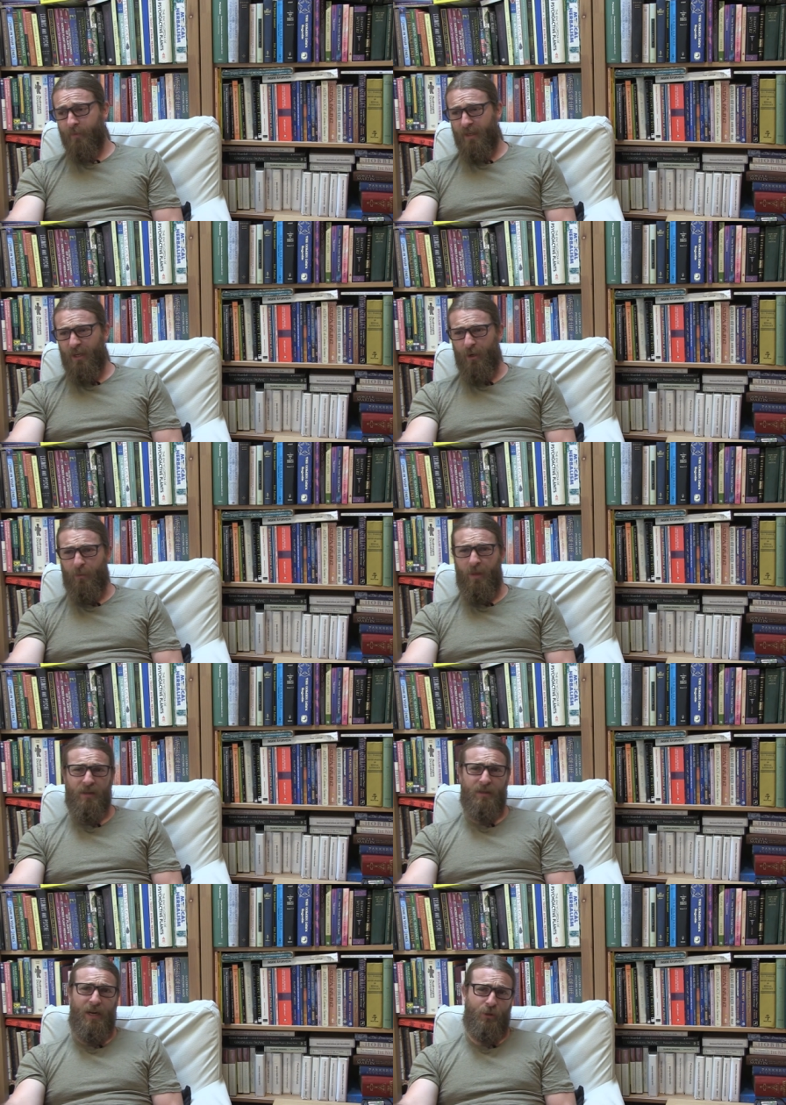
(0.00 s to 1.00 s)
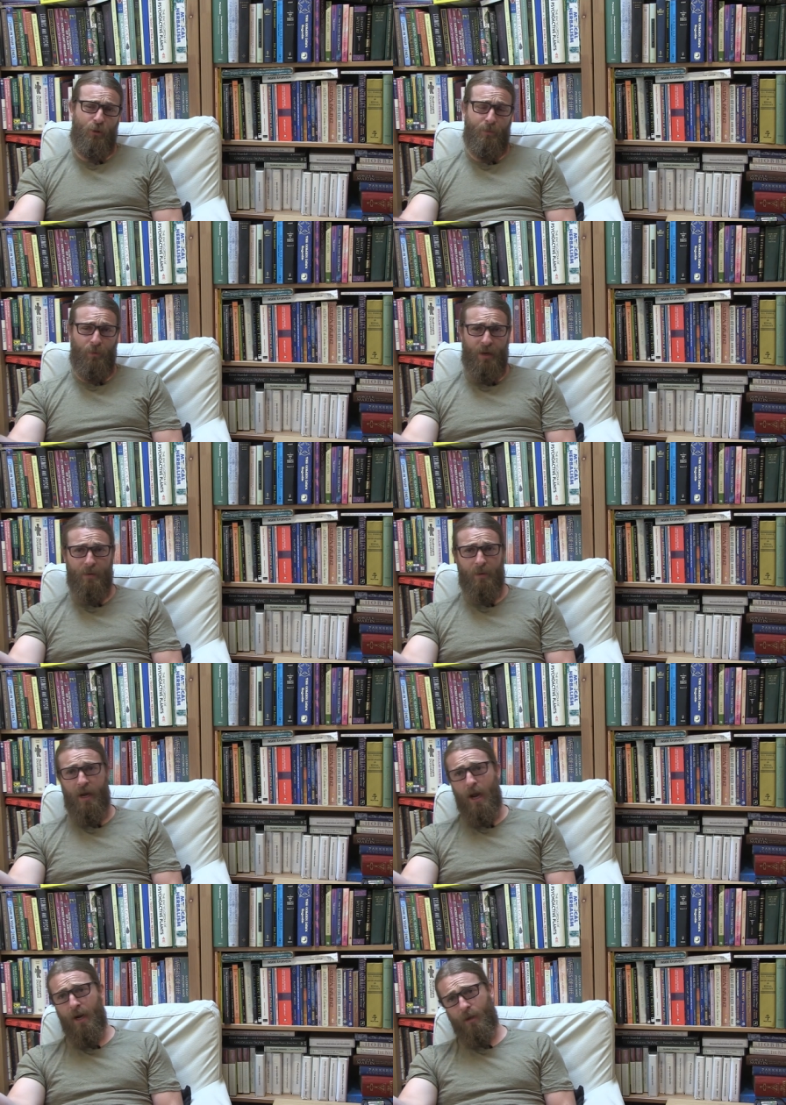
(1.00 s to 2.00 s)
you know things like triple
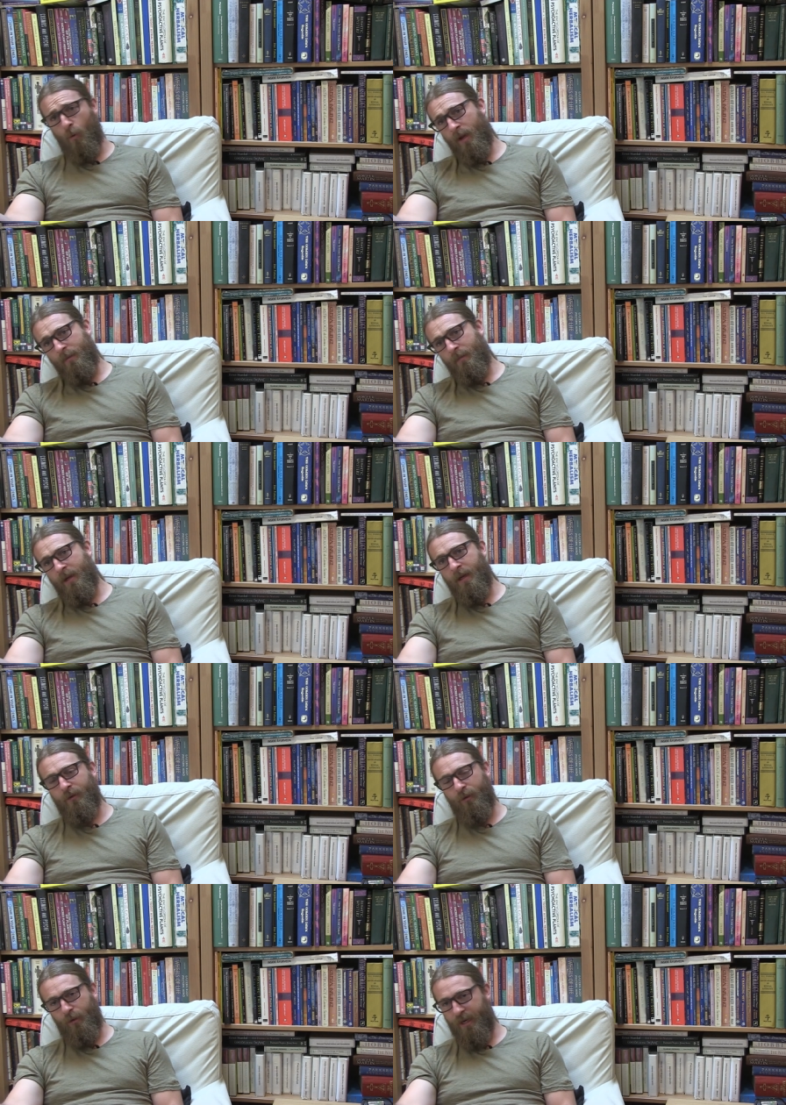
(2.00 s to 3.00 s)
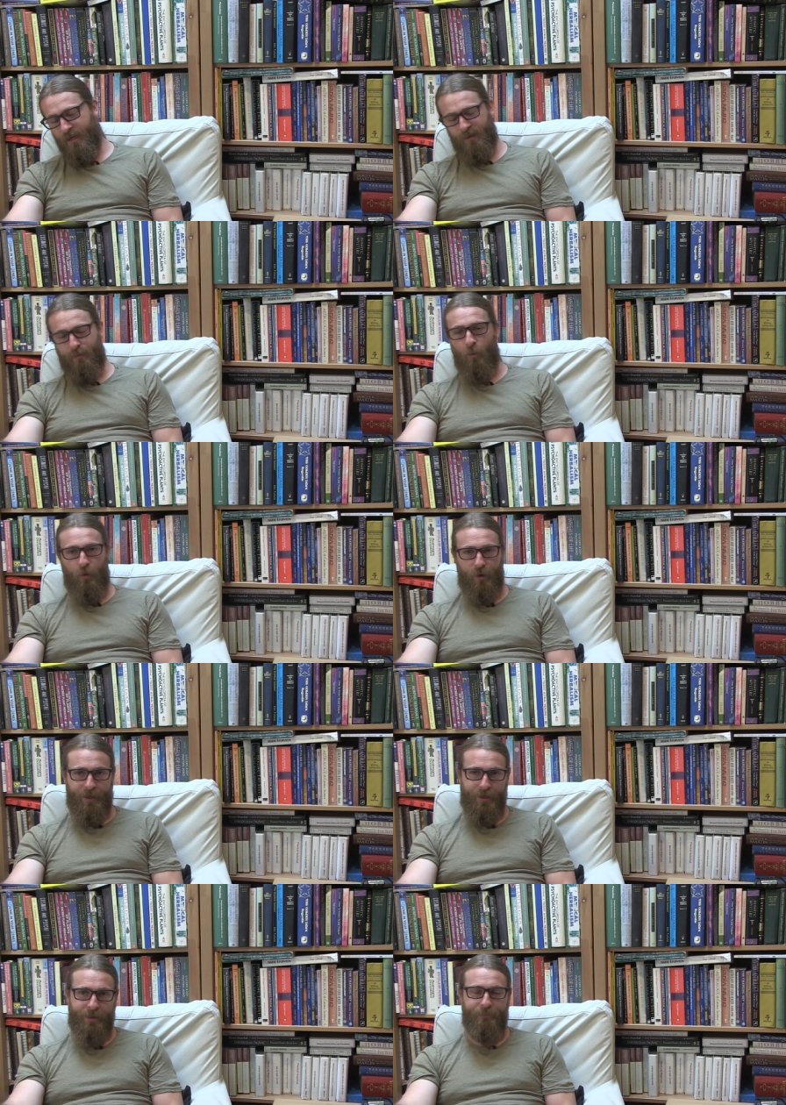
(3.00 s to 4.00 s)
antibiotic ointment or
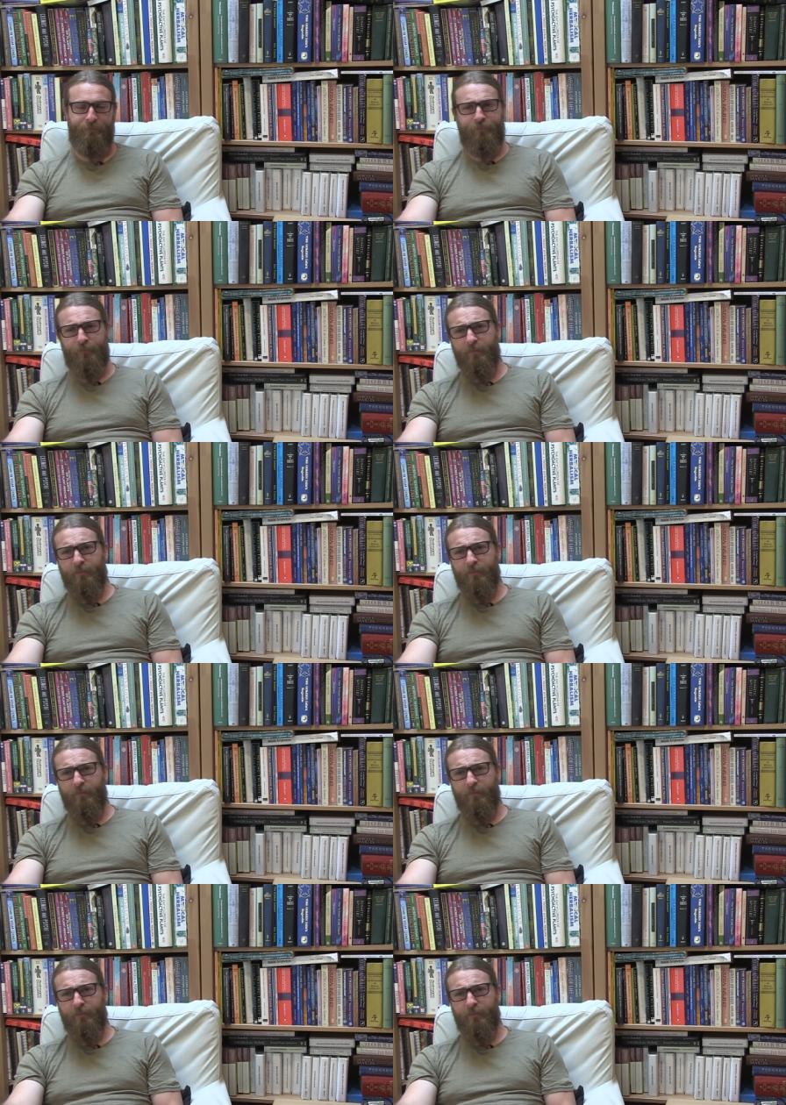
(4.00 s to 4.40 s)
neosporin and